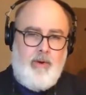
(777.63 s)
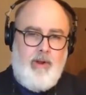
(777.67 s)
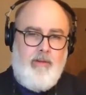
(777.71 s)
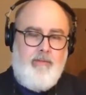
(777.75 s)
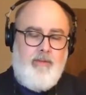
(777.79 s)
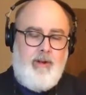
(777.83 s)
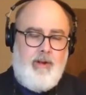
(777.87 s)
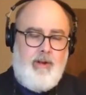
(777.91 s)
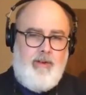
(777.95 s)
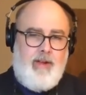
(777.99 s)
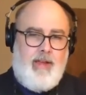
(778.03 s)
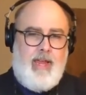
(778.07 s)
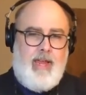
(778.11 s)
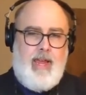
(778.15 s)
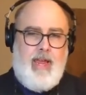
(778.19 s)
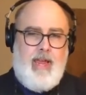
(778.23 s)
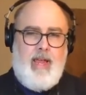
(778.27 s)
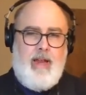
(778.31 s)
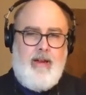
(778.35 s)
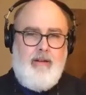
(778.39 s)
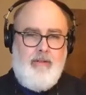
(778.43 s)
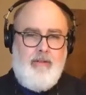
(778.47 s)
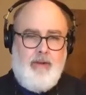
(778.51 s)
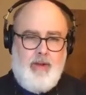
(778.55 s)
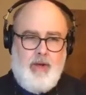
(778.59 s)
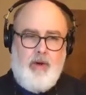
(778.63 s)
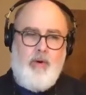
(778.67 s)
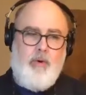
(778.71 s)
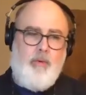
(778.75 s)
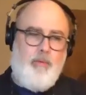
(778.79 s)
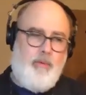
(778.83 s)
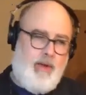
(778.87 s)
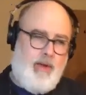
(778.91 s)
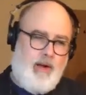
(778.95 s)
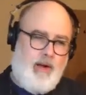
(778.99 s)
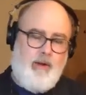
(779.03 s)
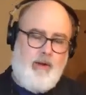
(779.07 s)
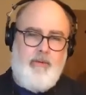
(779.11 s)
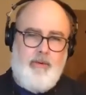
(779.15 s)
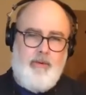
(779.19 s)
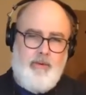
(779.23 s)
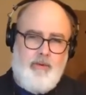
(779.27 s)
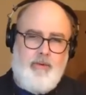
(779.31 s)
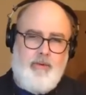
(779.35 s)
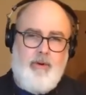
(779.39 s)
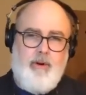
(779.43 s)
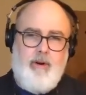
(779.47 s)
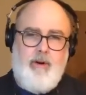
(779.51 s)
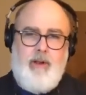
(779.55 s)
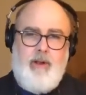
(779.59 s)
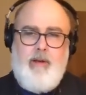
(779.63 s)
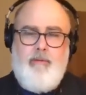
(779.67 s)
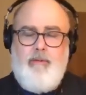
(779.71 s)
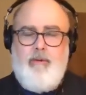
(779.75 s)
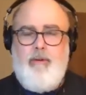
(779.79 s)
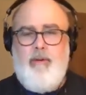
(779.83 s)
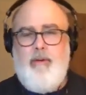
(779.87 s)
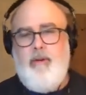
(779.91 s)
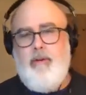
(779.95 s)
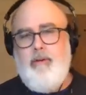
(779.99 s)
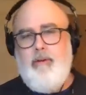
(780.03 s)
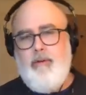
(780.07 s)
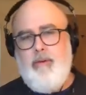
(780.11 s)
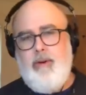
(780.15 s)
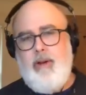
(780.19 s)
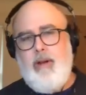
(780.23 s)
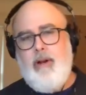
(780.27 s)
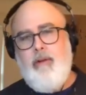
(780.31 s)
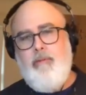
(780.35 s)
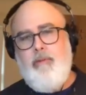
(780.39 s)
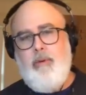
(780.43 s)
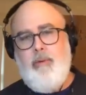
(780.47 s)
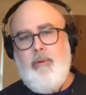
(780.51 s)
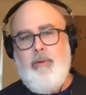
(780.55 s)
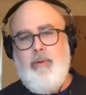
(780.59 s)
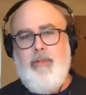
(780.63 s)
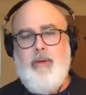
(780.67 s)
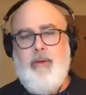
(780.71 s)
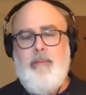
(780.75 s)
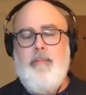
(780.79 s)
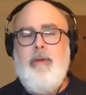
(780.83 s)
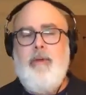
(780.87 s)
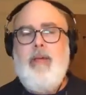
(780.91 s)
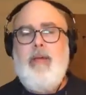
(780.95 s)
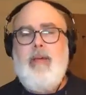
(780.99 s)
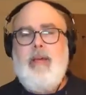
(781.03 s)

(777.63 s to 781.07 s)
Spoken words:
Even if I can't go knock on their door and do an interview with them,